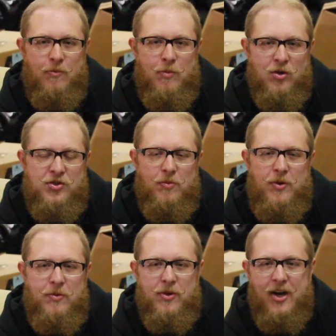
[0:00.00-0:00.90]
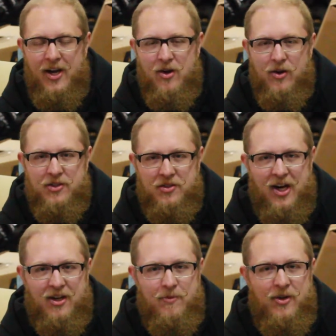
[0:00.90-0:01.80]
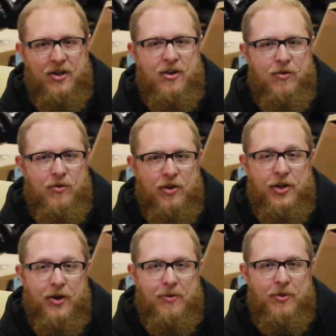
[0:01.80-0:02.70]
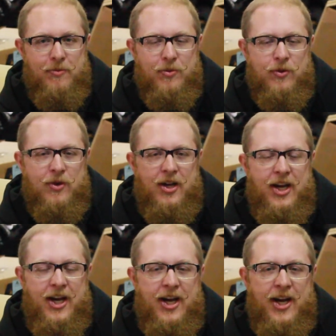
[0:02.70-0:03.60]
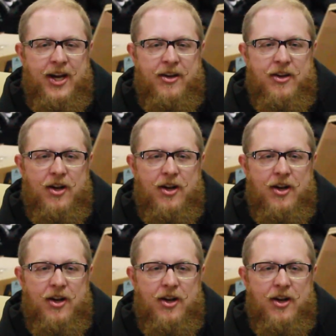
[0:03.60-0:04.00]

most of the people that I know in this documentary are really great people, and